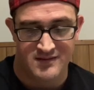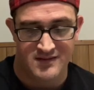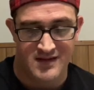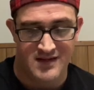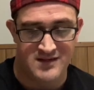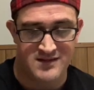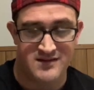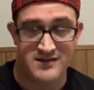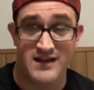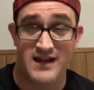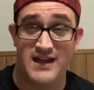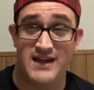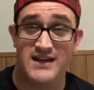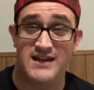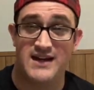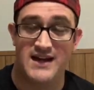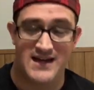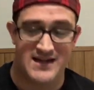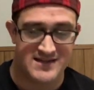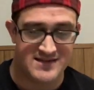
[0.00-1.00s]
And then
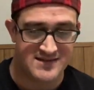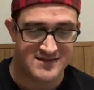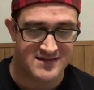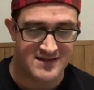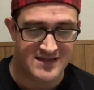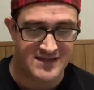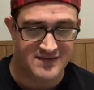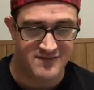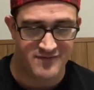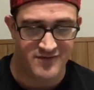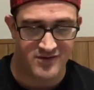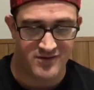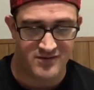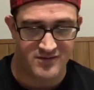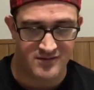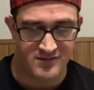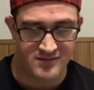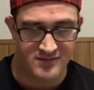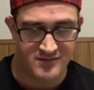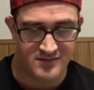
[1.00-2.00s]
as
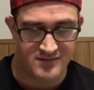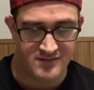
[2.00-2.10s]
evil,